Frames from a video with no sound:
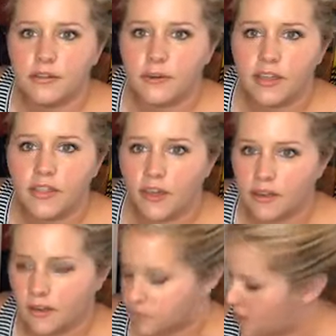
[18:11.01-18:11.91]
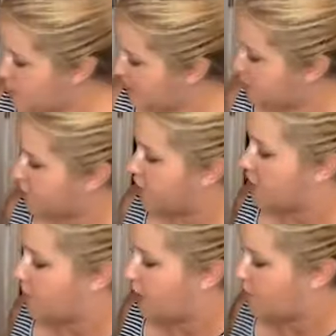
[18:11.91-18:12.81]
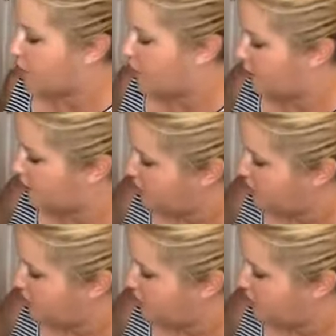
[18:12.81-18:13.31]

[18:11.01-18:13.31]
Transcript: What do you think? I'm trying to make sure you're on camera here.